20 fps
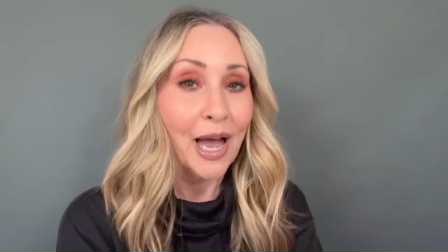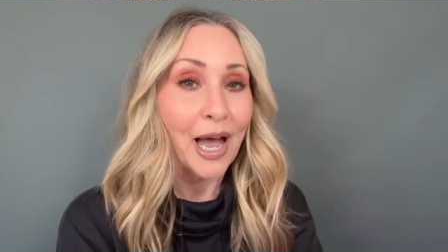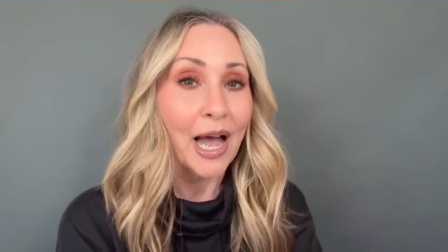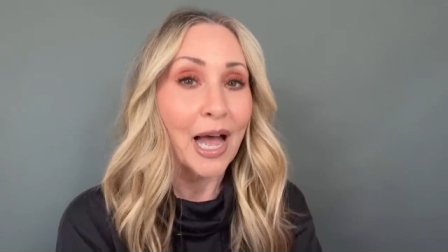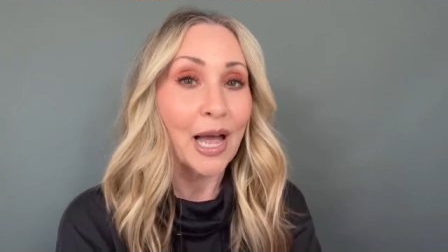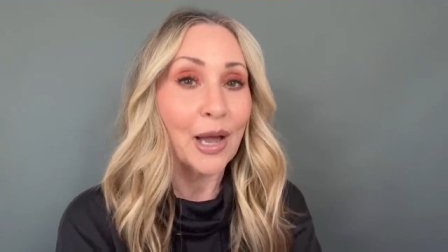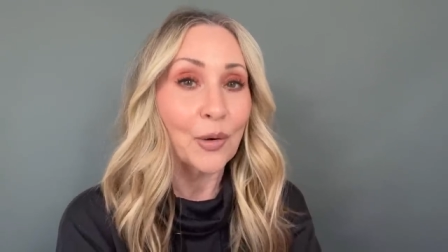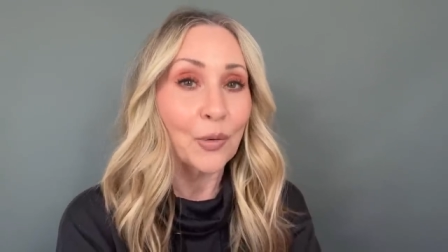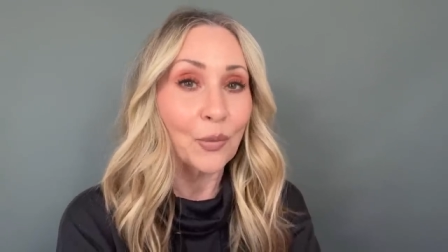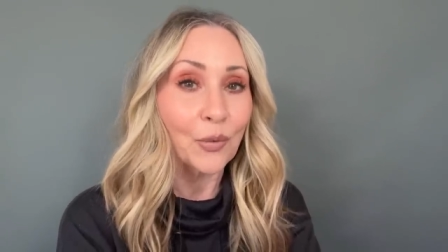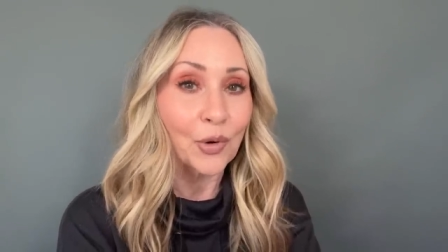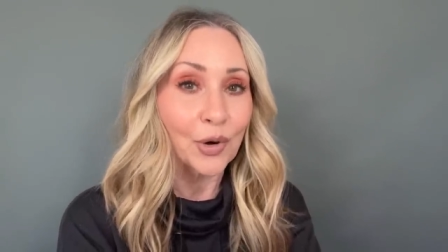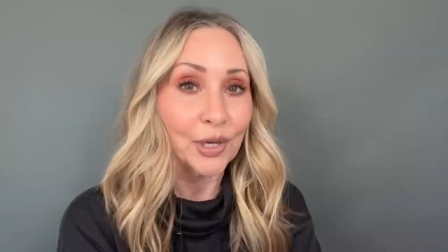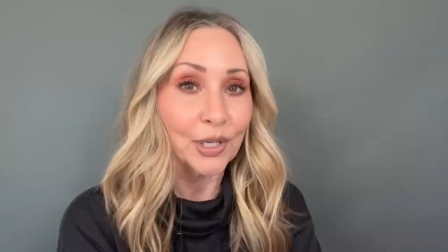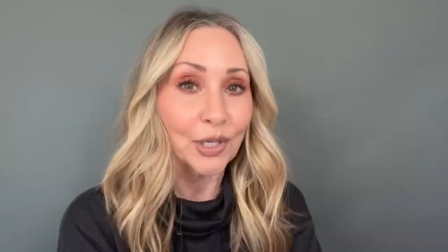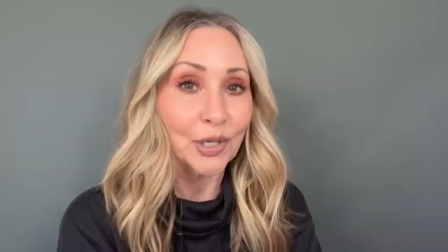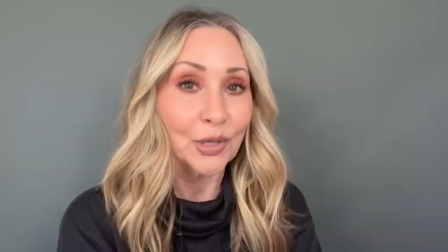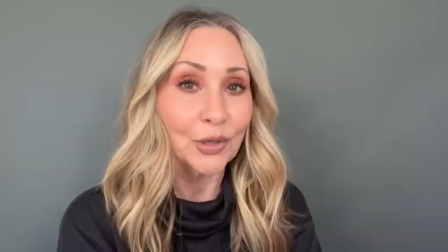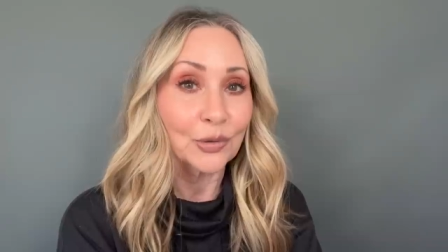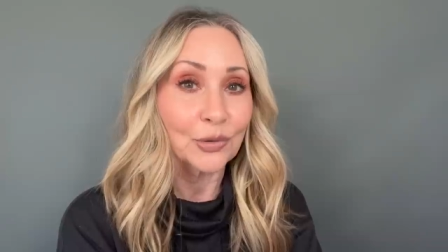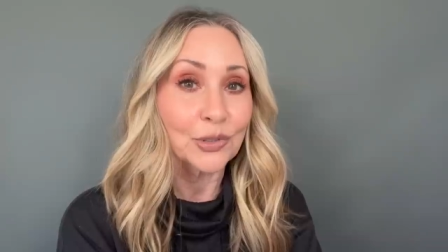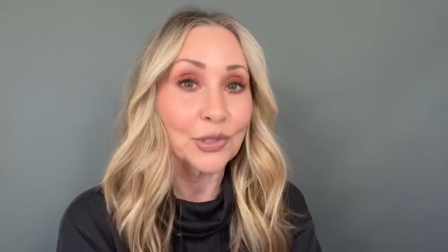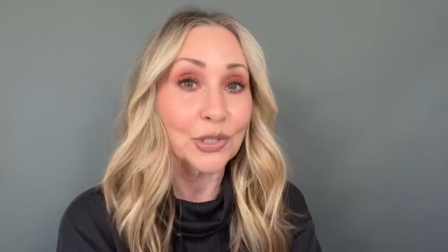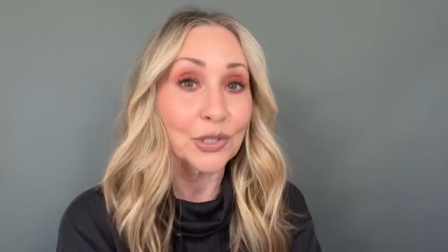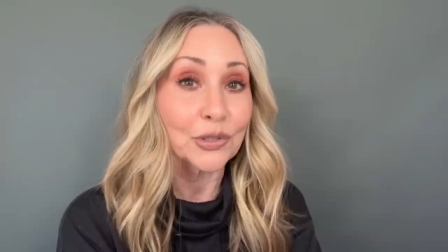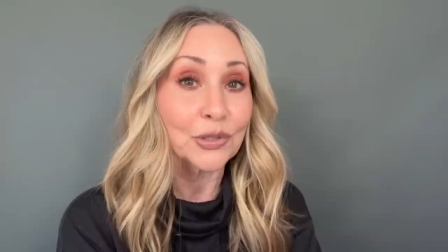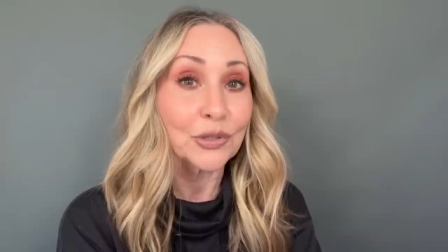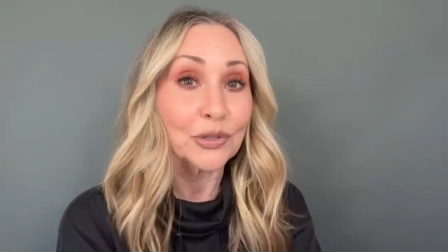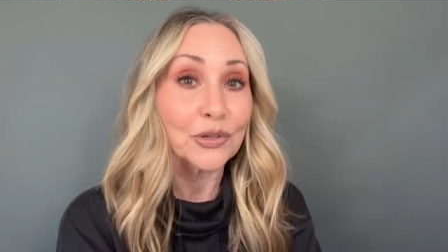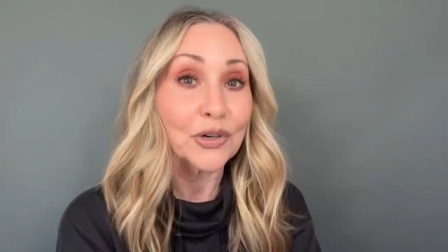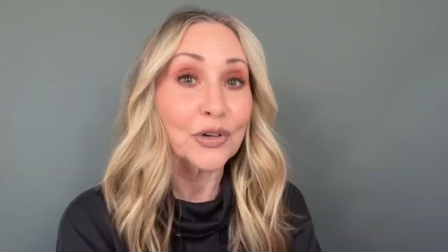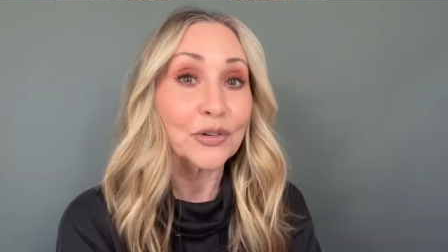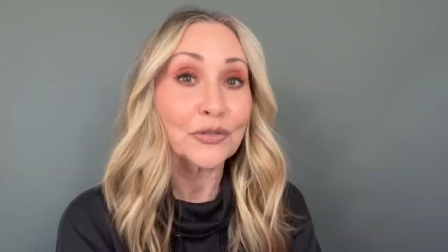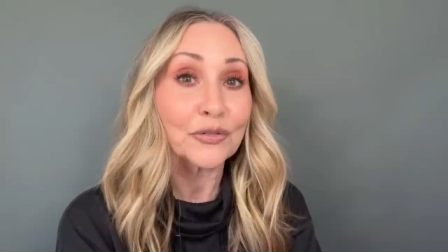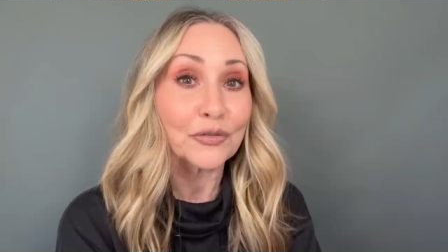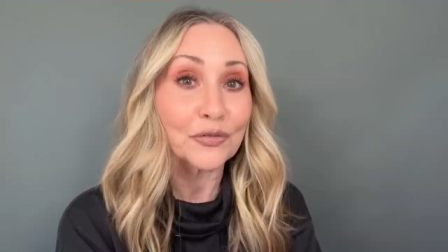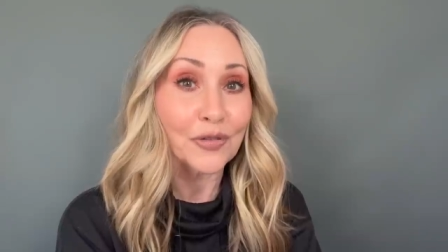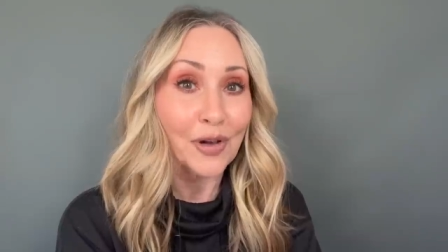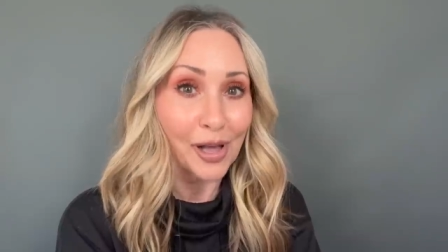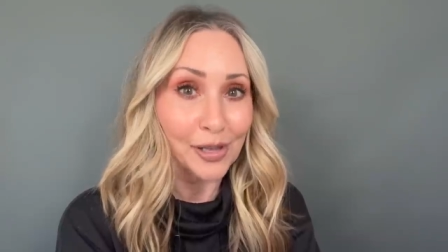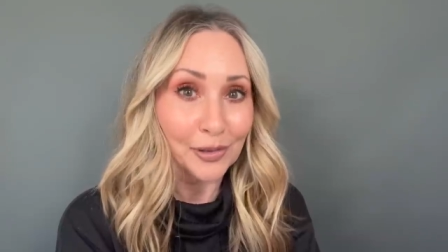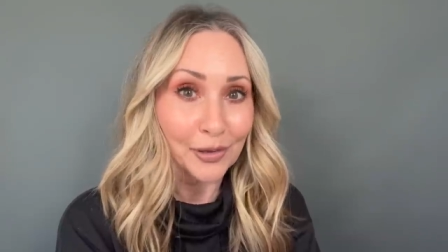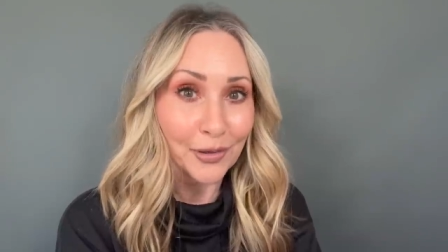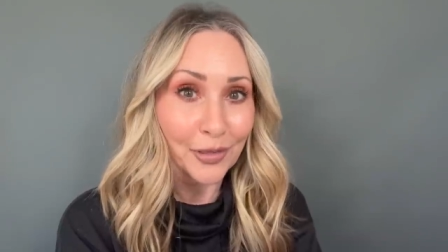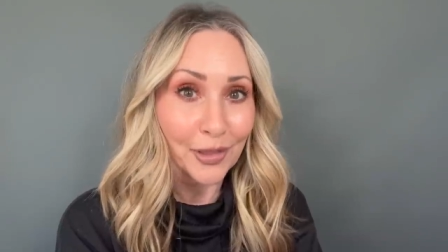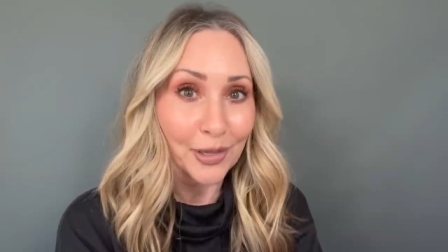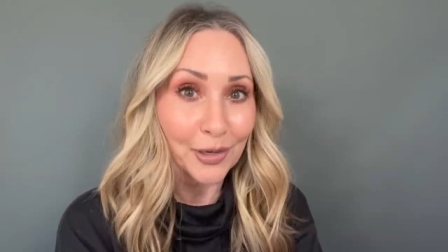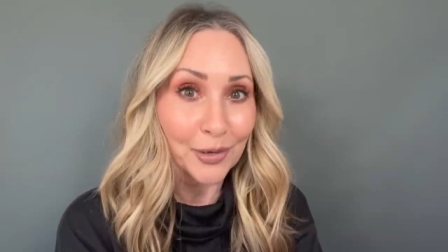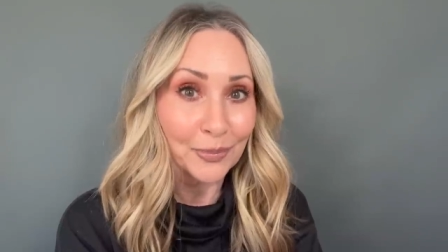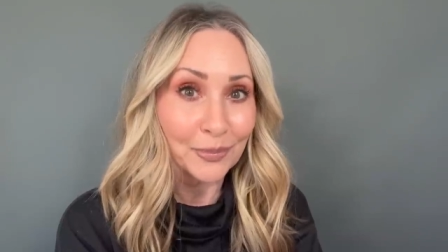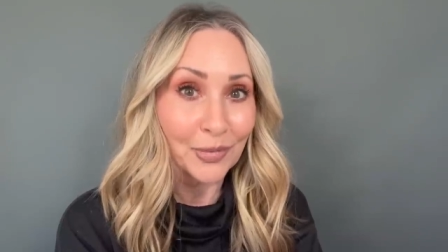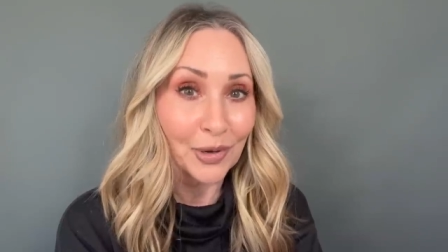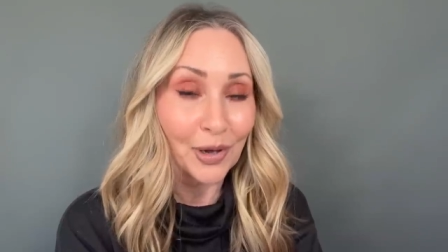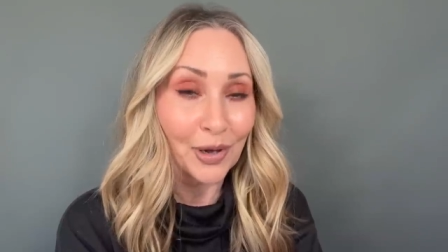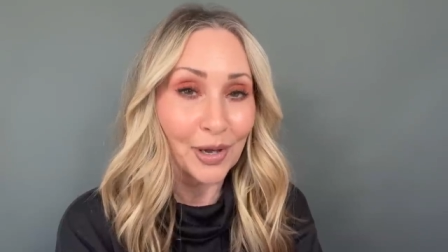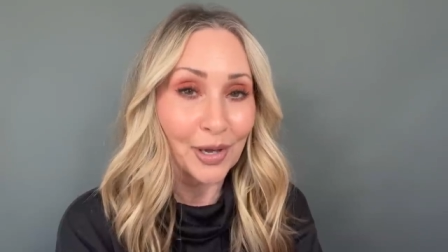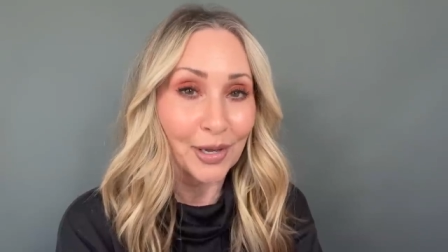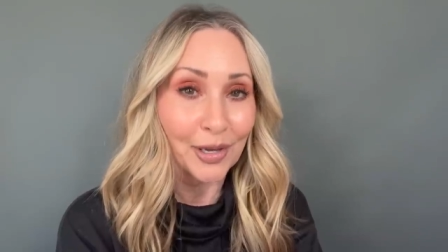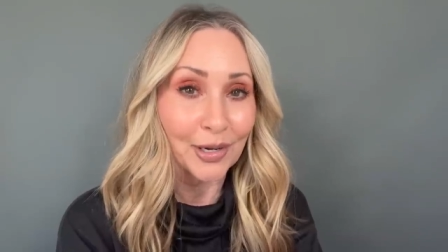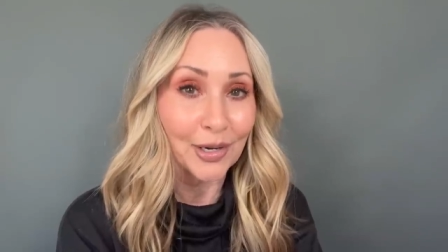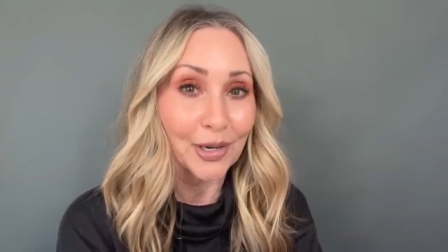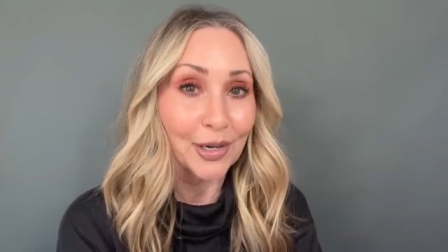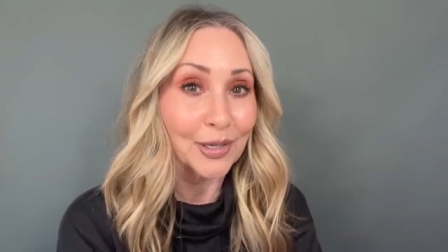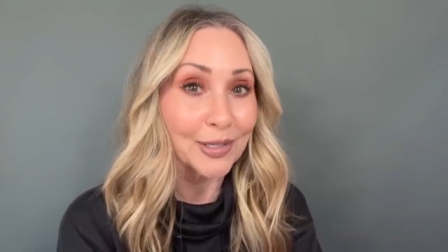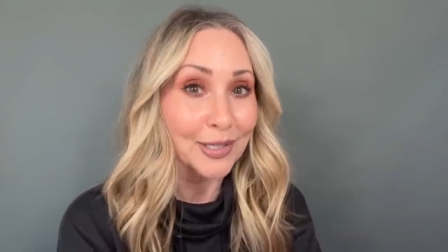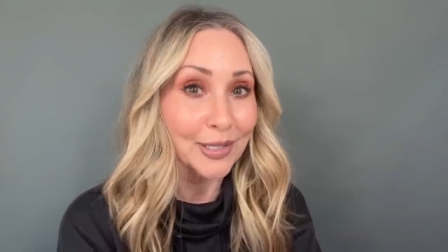I want you to follow them on